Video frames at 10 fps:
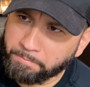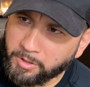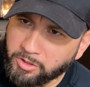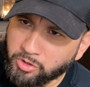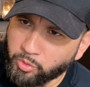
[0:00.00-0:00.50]

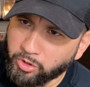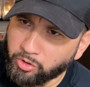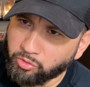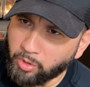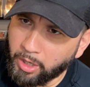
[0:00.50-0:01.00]
just one of
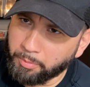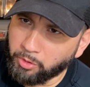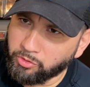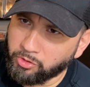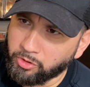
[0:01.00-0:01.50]
those rock
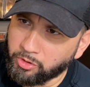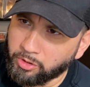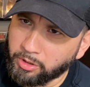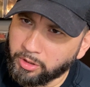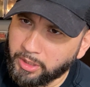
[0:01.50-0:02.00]
poster
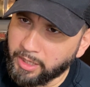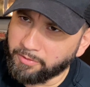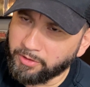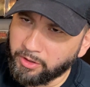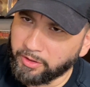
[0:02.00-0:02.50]
kind of
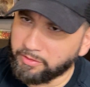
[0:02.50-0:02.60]
variants,